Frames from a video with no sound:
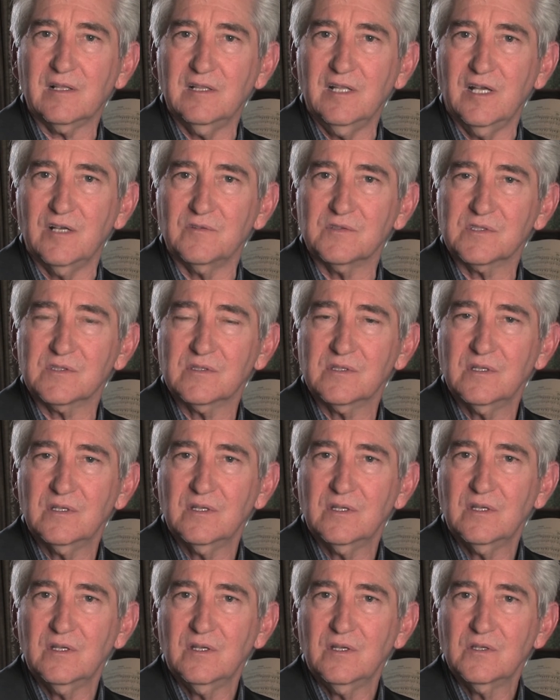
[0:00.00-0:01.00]
clubs,
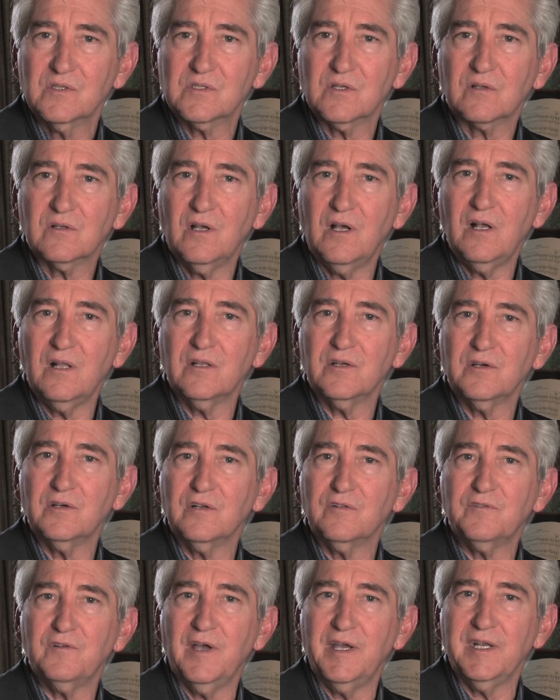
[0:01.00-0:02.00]
so call her
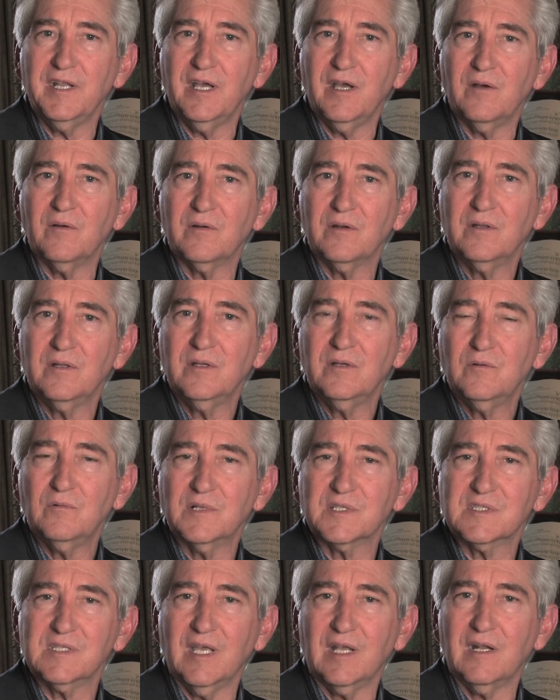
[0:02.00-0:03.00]
to find out
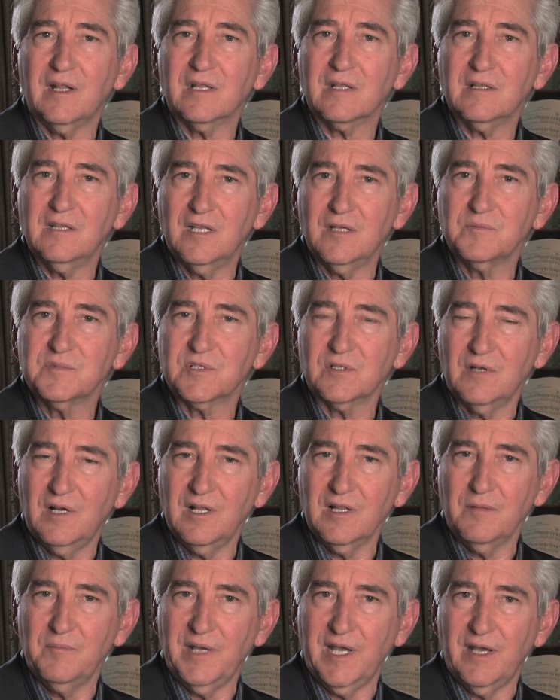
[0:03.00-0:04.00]
what satellite clubs are
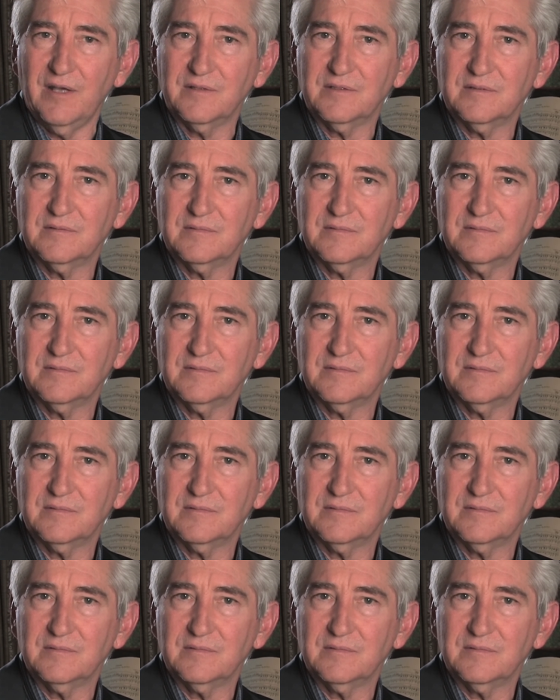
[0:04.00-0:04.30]
all about.